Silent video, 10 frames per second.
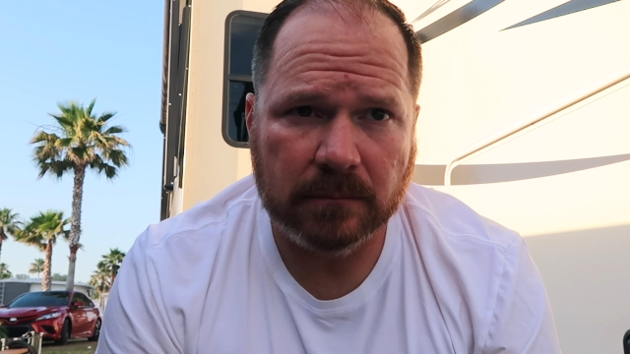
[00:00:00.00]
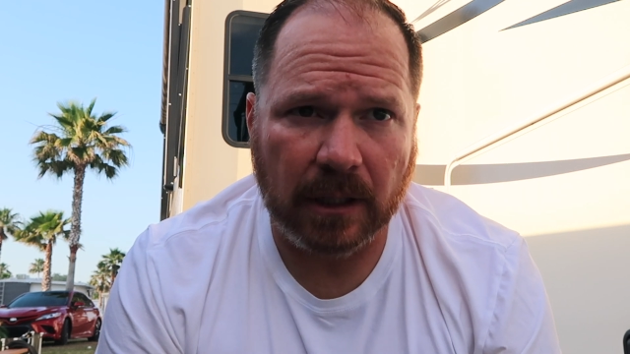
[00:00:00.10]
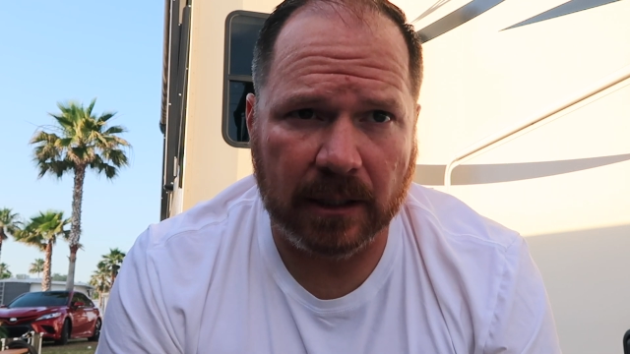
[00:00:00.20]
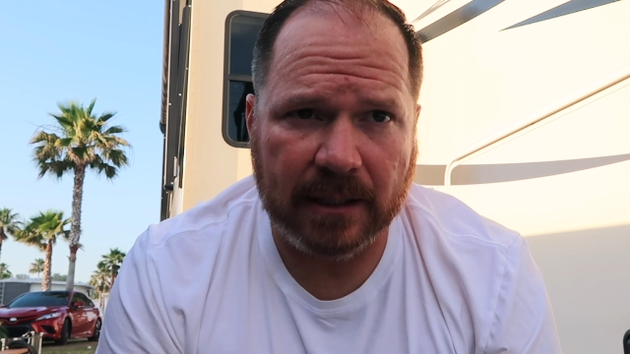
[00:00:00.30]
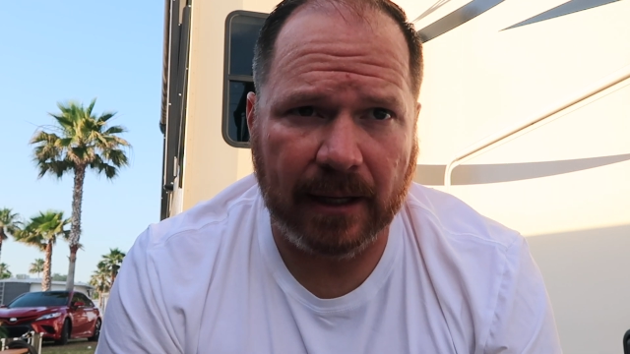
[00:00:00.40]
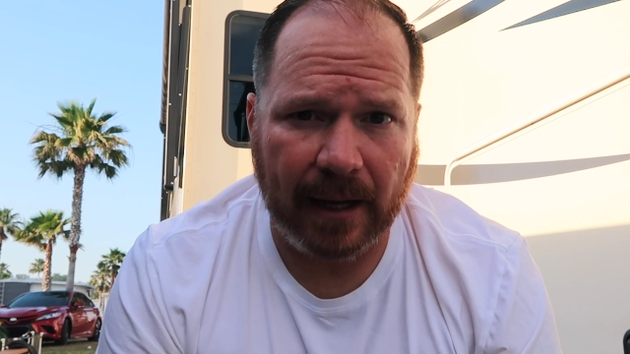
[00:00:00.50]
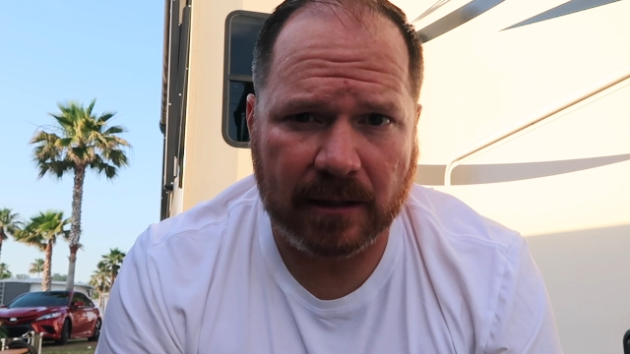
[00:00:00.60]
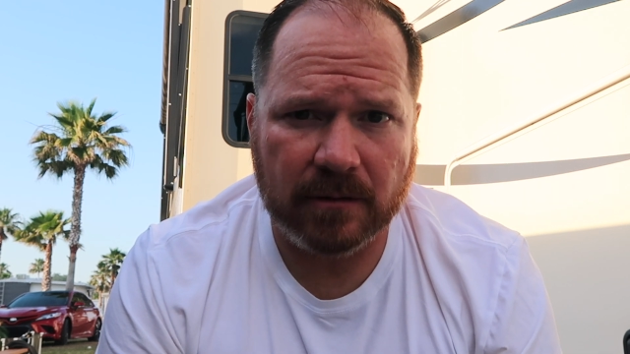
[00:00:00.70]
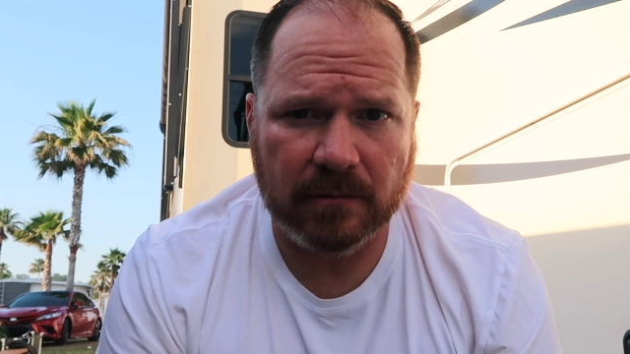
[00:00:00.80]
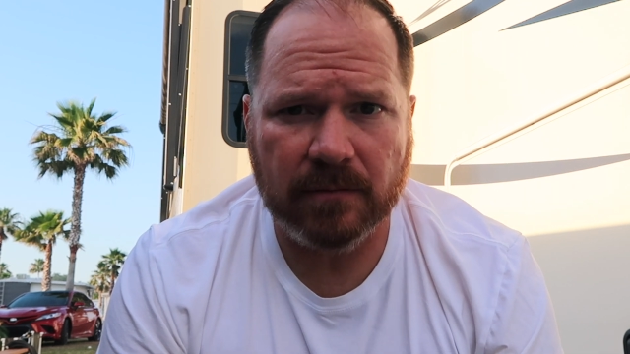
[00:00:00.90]
on the
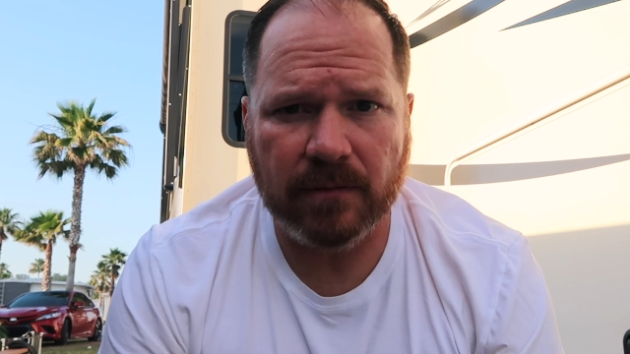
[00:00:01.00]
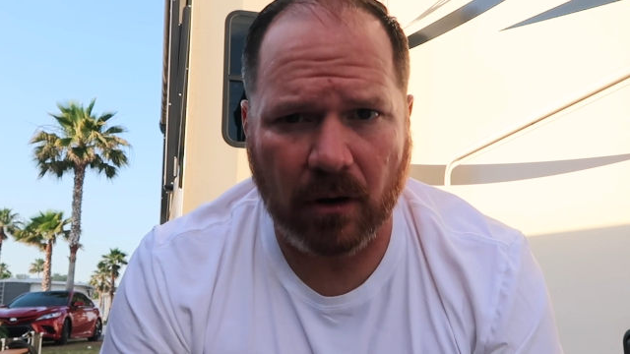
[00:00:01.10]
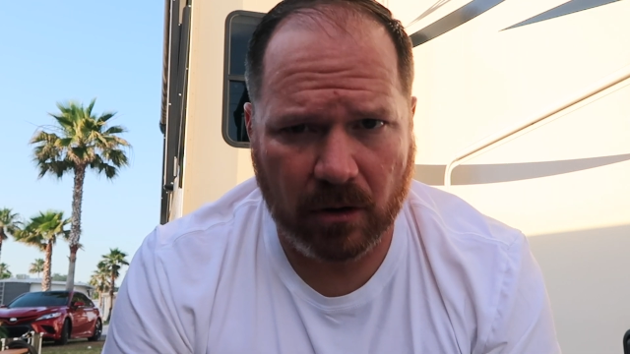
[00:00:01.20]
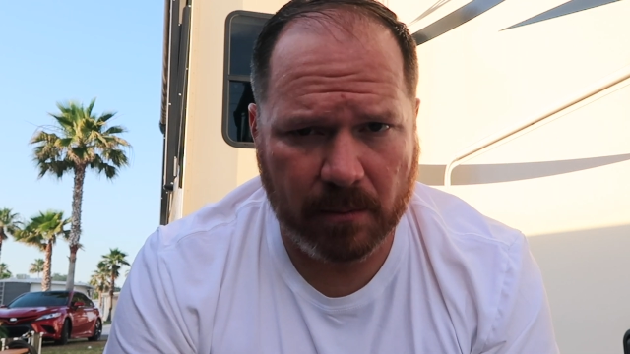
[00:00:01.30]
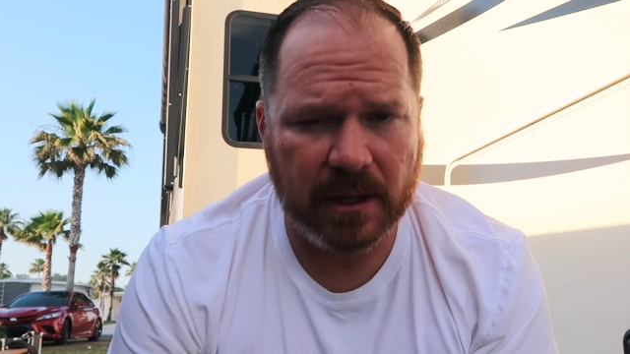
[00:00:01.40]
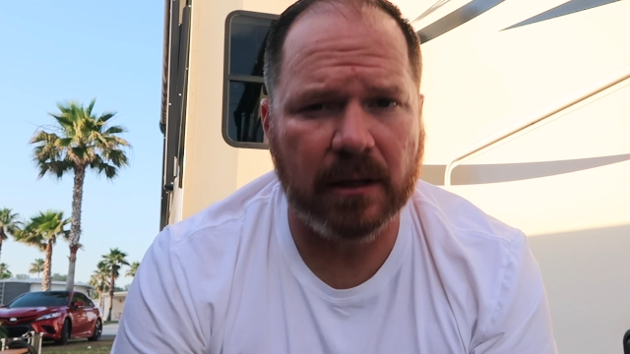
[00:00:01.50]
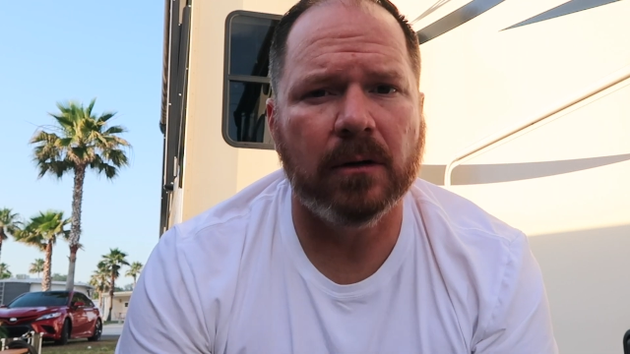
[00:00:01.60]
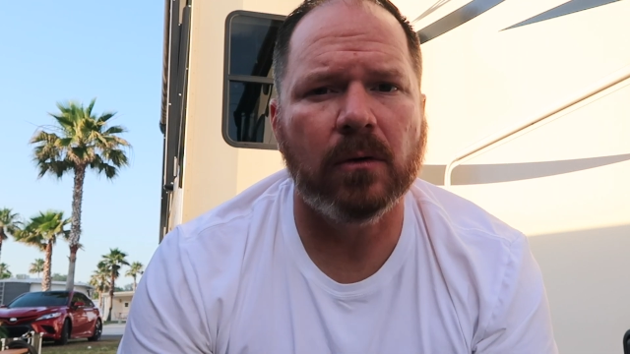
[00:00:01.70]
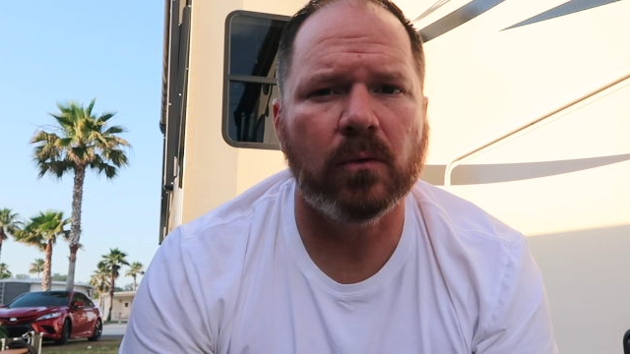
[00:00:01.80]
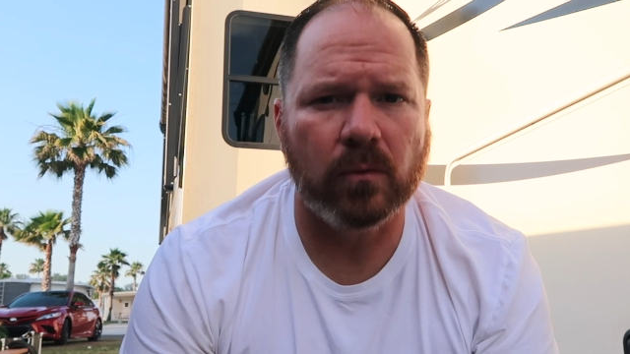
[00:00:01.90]
active Army
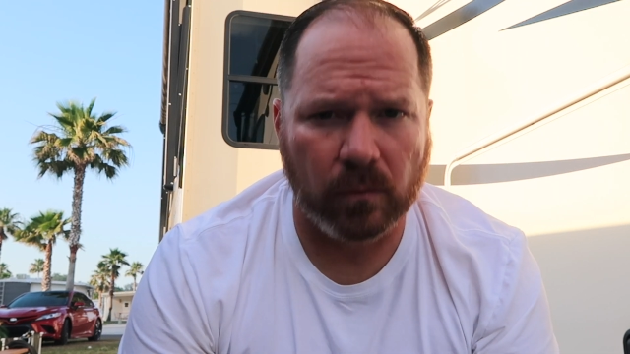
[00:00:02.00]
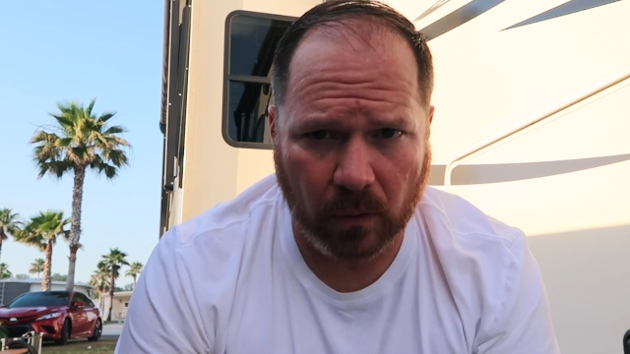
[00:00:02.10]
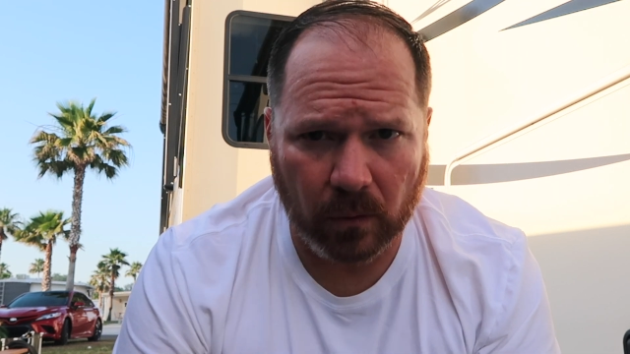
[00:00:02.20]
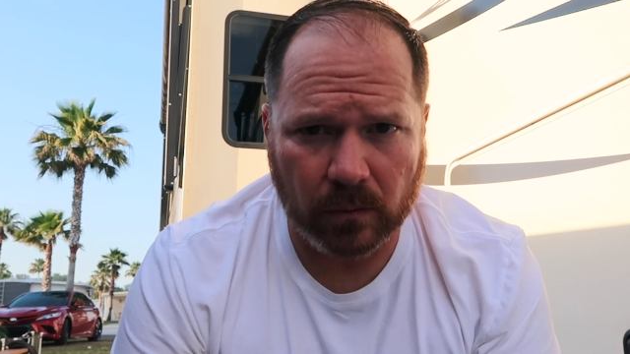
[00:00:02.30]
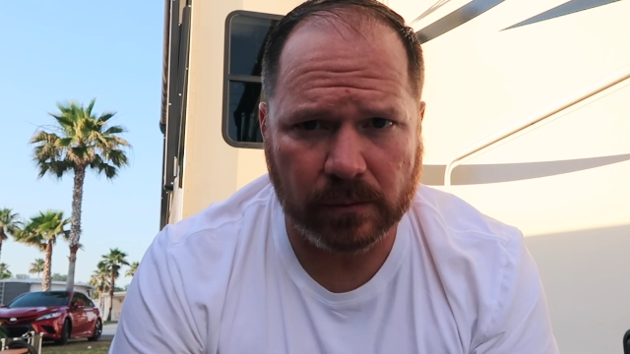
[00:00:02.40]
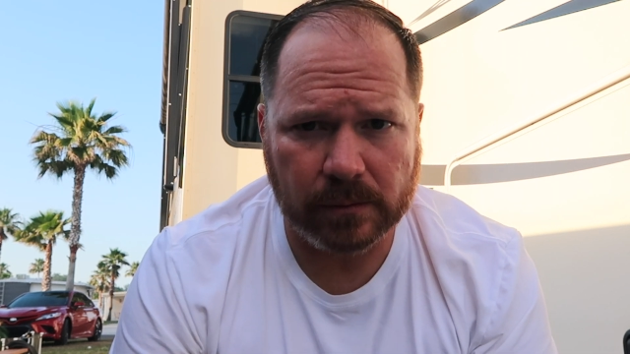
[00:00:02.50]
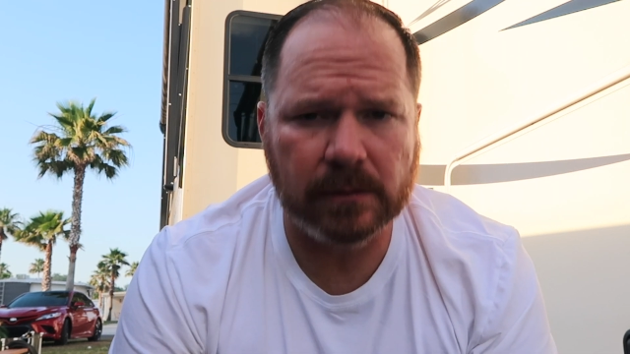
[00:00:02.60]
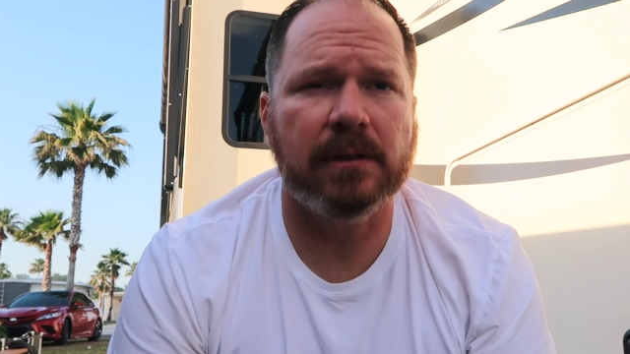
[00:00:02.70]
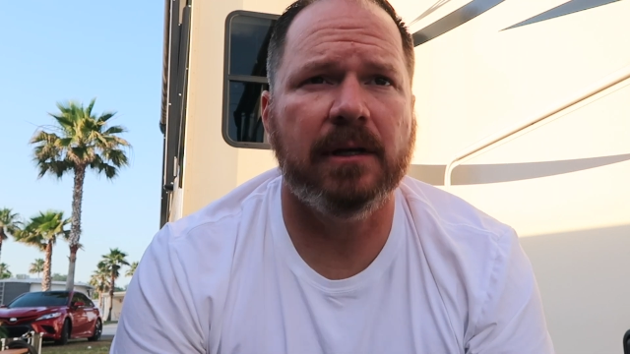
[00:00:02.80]
rolls,